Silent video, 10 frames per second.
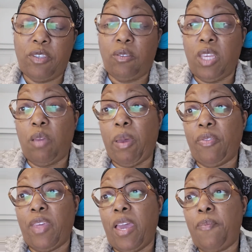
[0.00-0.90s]
So think
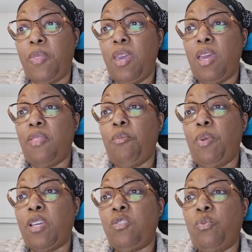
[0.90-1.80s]
about that. The
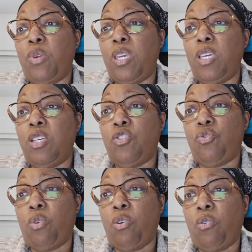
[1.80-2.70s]
best weed
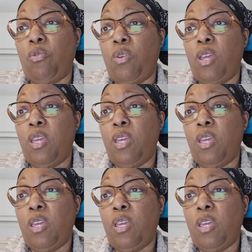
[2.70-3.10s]
control